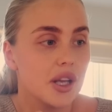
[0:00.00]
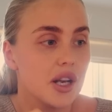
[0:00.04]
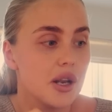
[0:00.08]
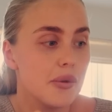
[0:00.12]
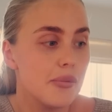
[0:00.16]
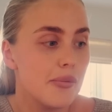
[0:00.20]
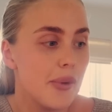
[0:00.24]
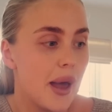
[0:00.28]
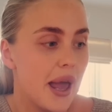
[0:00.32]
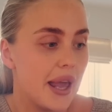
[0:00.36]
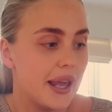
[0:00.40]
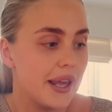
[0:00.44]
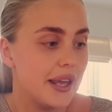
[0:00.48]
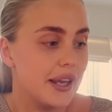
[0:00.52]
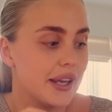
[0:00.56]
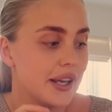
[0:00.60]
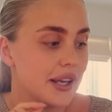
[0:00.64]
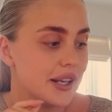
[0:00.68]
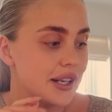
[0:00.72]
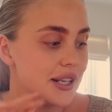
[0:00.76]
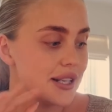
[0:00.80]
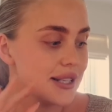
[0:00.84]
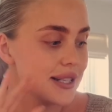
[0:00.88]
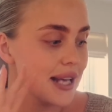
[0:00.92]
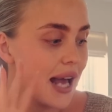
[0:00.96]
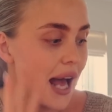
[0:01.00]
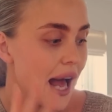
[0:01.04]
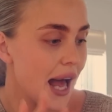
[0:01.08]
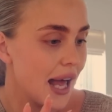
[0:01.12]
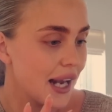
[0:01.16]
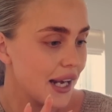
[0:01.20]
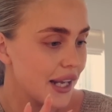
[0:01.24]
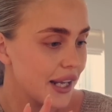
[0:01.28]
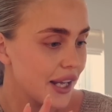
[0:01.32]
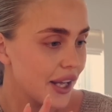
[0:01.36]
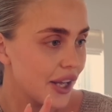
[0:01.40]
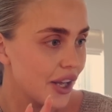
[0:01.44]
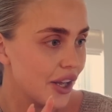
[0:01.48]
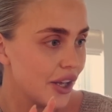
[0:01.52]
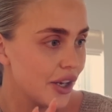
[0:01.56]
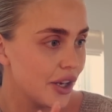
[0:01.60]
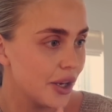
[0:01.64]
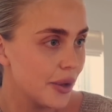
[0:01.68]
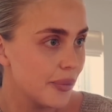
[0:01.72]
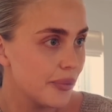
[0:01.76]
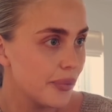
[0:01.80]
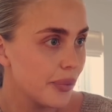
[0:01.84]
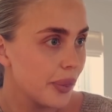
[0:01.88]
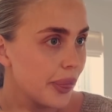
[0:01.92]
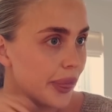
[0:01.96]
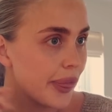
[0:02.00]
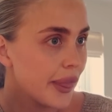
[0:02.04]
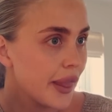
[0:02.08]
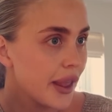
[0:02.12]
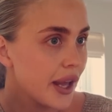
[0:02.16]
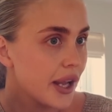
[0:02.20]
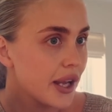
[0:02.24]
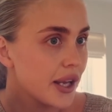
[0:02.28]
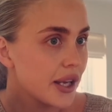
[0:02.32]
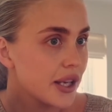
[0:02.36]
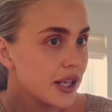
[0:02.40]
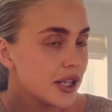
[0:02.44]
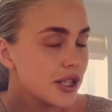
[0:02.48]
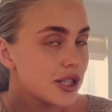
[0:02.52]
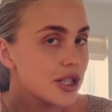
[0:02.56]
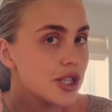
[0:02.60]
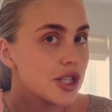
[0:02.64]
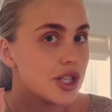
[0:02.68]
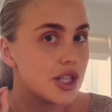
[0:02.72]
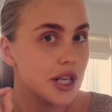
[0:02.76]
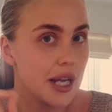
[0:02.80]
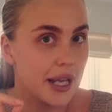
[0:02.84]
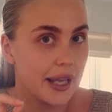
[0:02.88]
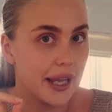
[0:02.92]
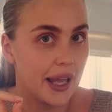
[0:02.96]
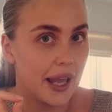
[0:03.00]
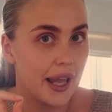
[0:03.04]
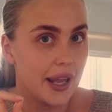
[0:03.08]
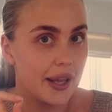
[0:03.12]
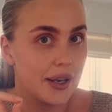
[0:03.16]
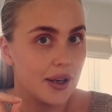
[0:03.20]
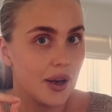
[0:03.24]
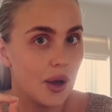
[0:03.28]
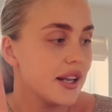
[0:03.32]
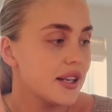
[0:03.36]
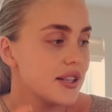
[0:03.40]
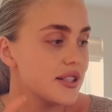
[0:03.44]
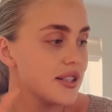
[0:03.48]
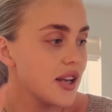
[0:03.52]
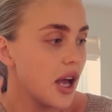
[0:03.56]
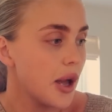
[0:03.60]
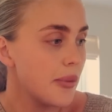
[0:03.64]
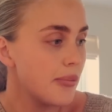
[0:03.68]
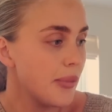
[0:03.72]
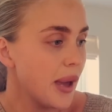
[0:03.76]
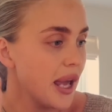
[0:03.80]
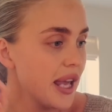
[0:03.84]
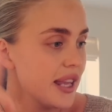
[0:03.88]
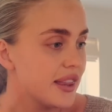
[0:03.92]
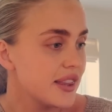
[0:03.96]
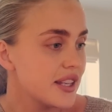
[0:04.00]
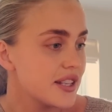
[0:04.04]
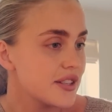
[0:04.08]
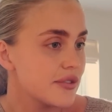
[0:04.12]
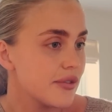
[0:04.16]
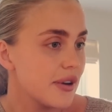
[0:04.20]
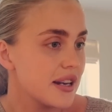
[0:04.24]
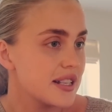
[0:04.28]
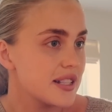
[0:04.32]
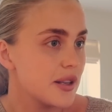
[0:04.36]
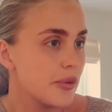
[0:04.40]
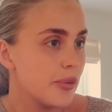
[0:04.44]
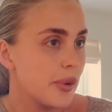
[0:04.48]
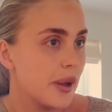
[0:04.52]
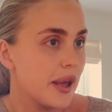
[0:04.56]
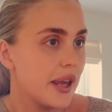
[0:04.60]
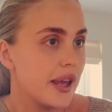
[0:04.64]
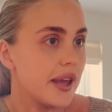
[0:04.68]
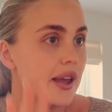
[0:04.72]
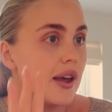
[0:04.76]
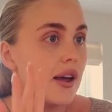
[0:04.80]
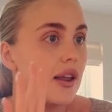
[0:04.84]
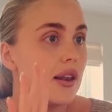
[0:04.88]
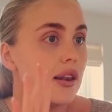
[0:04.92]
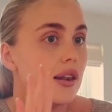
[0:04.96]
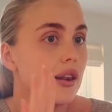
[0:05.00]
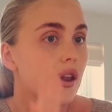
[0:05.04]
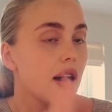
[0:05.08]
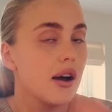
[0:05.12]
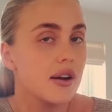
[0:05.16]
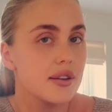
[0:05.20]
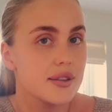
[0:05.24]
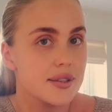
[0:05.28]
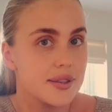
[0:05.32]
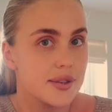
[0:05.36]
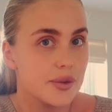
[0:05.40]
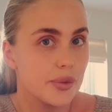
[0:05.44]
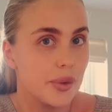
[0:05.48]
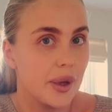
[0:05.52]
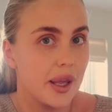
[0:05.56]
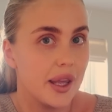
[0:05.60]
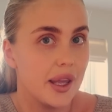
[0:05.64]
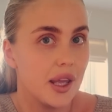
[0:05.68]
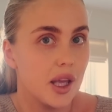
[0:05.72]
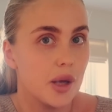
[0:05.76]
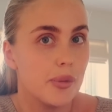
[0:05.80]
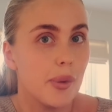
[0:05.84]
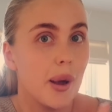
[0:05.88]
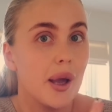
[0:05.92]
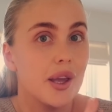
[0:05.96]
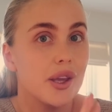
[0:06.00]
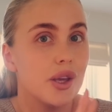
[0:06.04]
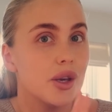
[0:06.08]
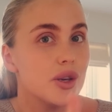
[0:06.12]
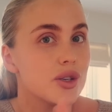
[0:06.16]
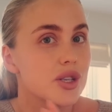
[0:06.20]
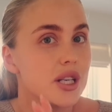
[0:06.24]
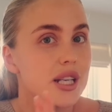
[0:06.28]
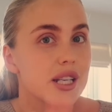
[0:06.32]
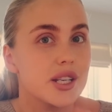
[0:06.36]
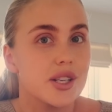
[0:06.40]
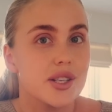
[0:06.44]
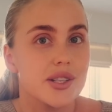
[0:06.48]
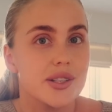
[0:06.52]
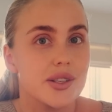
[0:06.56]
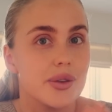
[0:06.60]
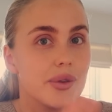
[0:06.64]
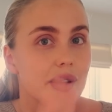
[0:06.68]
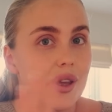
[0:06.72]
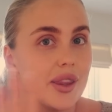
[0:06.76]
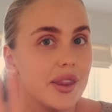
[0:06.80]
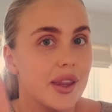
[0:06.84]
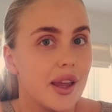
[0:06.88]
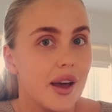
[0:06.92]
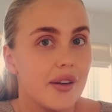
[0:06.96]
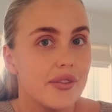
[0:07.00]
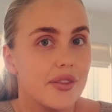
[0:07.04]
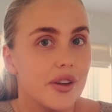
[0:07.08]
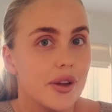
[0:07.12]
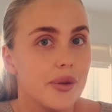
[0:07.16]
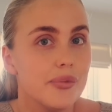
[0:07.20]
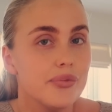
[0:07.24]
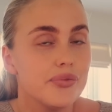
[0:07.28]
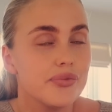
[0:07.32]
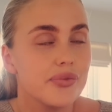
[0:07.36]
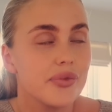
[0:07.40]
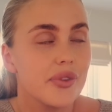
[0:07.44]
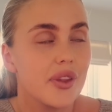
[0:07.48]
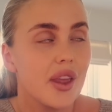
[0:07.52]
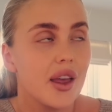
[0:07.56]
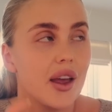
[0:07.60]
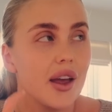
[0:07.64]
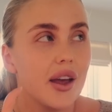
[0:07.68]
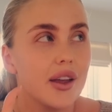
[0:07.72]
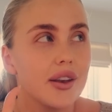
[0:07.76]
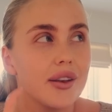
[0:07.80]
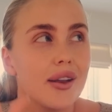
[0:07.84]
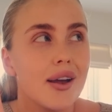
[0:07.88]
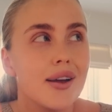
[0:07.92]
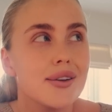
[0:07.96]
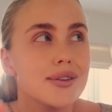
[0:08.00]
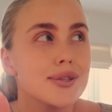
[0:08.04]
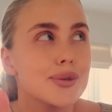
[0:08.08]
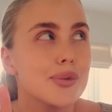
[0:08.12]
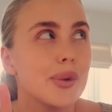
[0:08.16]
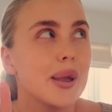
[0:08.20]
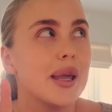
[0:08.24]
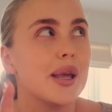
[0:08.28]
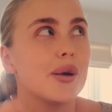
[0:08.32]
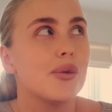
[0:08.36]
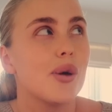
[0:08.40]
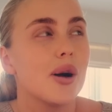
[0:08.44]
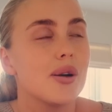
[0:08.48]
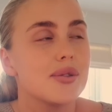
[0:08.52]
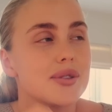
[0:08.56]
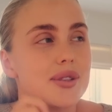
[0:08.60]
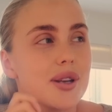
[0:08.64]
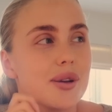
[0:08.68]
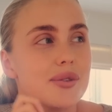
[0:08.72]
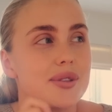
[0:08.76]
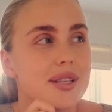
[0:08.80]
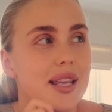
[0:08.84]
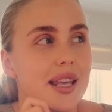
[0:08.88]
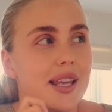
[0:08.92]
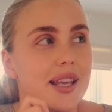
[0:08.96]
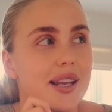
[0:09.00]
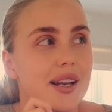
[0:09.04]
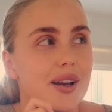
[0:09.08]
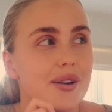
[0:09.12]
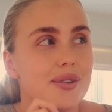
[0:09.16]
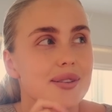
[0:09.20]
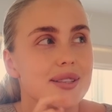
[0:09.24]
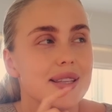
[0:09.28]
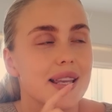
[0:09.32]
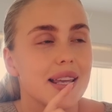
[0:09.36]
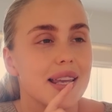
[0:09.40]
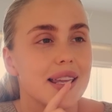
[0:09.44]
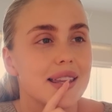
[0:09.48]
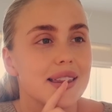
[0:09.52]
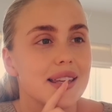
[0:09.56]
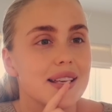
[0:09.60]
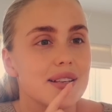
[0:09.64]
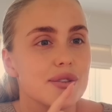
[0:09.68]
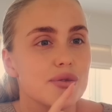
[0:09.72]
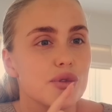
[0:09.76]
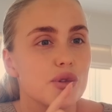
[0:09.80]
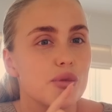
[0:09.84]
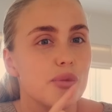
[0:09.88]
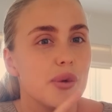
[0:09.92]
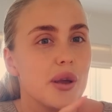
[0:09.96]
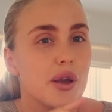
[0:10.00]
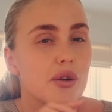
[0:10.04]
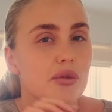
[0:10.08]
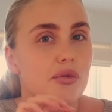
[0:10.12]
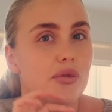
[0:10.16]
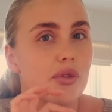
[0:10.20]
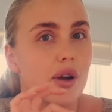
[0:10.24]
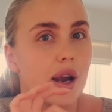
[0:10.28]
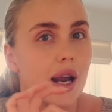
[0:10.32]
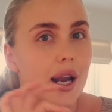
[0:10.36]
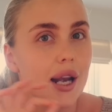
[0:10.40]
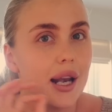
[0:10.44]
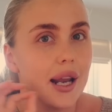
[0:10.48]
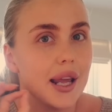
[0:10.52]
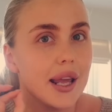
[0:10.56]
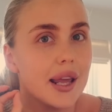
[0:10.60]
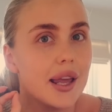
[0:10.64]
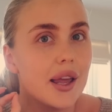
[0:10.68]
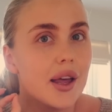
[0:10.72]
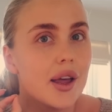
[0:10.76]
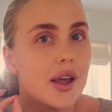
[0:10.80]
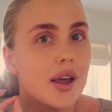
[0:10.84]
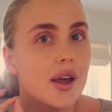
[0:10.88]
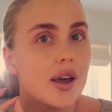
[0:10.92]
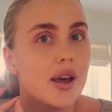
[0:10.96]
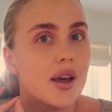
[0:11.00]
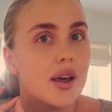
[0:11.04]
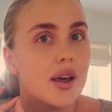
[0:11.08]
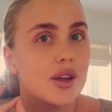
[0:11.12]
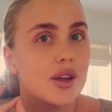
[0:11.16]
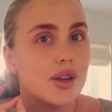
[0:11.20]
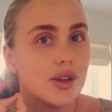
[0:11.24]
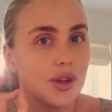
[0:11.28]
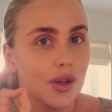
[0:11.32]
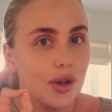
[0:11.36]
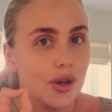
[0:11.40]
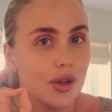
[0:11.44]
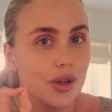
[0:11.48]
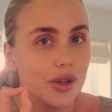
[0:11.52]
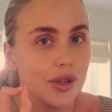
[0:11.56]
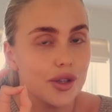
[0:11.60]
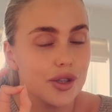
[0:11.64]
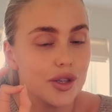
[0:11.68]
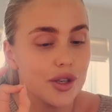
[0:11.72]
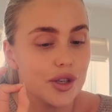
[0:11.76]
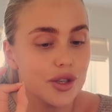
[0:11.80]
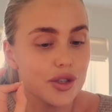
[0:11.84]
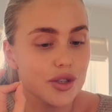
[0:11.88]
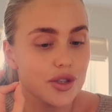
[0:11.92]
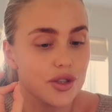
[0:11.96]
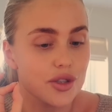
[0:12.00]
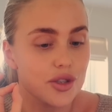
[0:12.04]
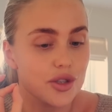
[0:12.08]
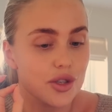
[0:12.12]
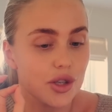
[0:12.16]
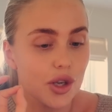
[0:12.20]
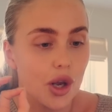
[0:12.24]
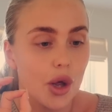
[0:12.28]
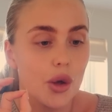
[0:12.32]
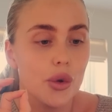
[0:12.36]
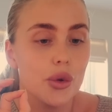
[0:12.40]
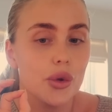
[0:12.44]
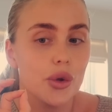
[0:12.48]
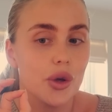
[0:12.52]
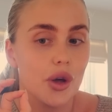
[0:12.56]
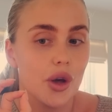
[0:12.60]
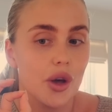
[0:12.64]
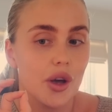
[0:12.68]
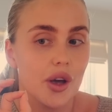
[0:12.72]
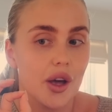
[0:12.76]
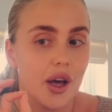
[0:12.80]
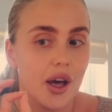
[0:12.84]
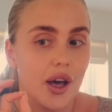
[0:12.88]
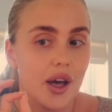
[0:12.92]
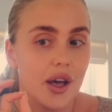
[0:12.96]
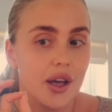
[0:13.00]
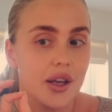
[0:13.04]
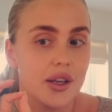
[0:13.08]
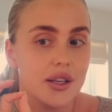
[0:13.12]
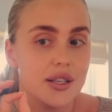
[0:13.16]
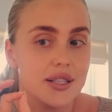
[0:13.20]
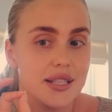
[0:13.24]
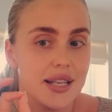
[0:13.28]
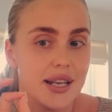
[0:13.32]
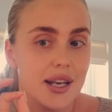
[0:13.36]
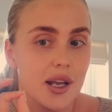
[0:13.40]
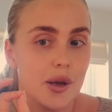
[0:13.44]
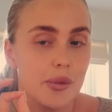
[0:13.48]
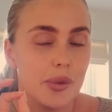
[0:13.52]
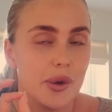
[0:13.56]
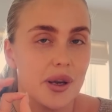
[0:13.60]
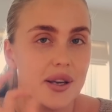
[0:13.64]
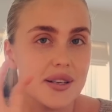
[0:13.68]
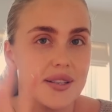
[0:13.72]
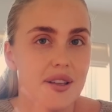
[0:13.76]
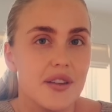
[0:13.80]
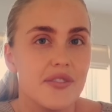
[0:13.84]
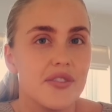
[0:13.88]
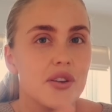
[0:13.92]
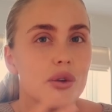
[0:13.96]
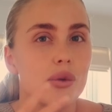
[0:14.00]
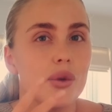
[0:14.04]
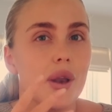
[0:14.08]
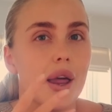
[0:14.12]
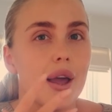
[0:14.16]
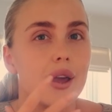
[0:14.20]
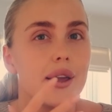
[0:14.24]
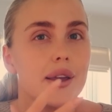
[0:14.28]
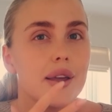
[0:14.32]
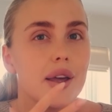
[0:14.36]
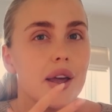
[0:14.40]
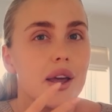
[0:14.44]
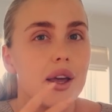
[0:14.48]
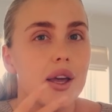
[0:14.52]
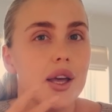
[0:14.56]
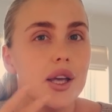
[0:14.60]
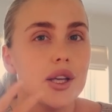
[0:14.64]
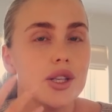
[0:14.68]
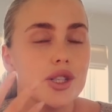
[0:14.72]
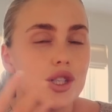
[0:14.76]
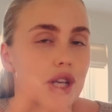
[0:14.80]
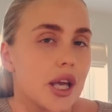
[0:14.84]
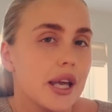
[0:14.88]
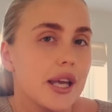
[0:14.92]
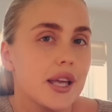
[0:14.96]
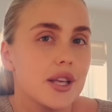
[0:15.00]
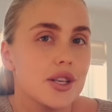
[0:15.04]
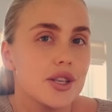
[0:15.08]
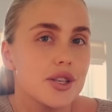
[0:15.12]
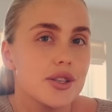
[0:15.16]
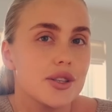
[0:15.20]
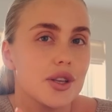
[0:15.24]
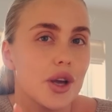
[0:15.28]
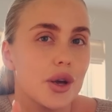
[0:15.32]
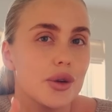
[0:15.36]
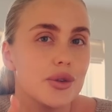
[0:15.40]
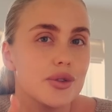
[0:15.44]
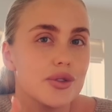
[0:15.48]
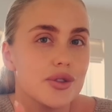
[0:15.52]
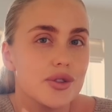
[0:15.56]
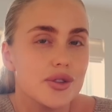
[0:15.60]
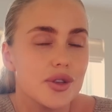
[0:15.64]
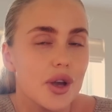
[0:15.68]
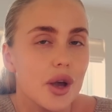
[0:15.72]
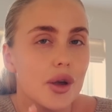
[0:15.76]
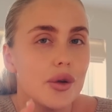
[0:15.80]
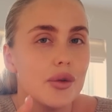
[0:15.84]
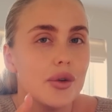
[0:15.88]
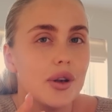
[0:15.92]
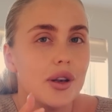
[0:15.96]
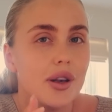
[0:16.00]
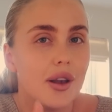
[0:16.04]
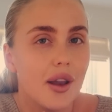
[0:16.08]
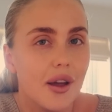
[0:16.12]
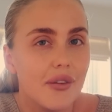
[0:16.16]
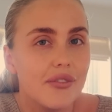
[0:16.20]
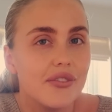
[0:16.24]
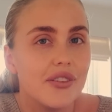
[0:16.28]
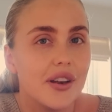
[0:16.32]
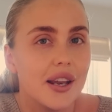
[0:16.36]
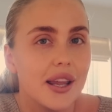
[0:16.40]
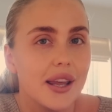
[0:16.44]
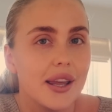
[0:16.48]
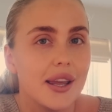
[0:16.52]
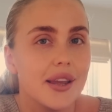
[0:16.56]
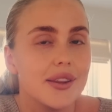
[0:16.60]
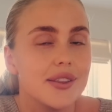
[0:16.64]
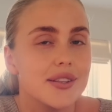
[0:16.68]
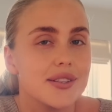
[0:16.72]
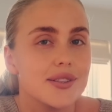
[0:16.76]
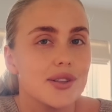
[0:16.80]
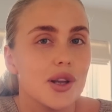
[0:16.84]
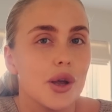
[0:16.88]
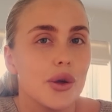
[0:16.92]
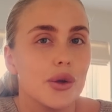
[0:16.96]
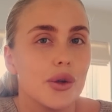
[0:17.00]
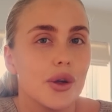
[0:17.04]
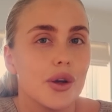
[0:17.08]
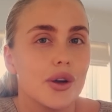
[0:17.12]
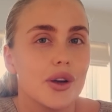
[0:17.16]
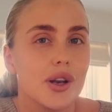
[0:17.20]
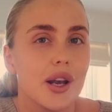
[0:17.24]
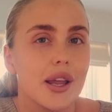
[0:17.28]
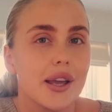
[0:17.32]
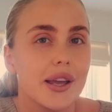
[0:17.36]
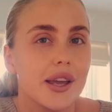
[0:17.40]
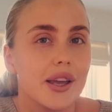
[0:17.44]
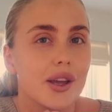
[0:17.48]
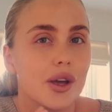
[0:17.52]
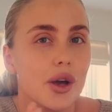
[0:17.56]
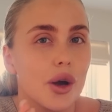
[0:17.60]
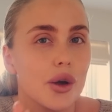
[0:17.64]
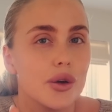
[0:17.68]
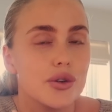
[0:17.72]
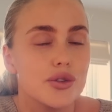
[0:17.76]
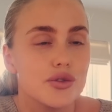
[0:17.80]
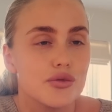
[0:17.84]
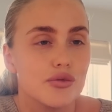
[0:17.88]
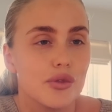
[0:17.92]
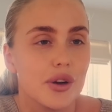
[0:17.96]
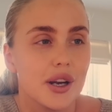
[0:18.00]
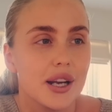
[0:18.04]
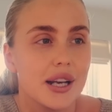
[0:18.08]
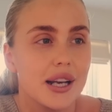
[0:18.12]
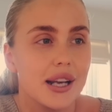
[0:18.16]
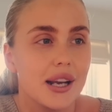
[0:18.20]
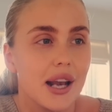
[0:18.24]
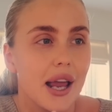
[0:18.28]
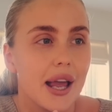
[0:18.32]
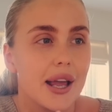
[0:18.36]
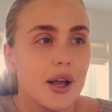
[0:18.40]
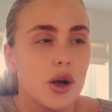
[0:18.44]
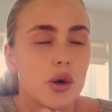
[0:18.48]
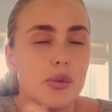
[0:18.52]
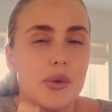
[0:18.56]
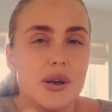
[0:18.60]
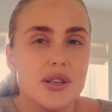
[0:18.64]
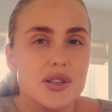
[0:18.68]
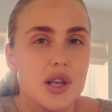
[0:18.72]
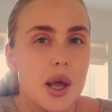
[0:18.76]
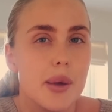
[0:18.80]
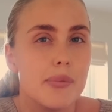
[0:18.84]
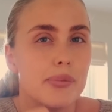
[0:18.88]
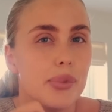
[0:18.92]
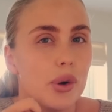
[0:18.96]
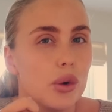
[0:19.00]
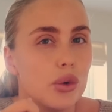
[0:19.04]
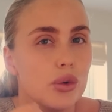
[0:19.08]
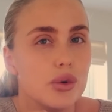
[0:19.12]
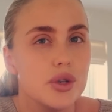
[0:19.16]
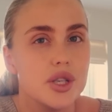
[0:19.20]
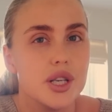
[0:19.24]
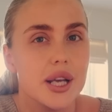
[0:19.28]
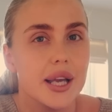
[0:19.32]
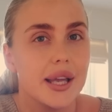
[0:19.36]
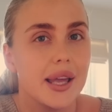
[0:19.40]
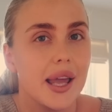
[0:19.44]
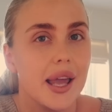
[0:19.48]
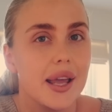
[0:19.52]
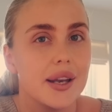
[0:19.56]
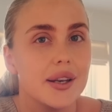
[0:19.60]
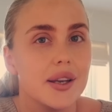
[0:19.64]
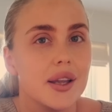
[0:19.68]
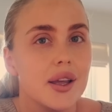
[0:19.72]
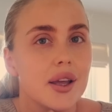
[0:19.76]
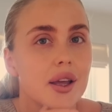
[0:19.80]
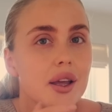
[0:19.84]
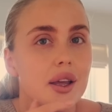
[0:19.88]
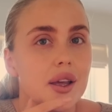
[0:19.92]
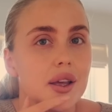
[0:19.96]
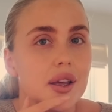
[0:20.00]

going to make an Italian chicken. And I made this recipe last week, but I usually just do it in the oven. And last week, whilst I was eating it, I was thinking this would be a really good slow cooker dinner because I feel like chicken just goes so lovely in the slow cooker. Like it goes really like almost like pulled chicken.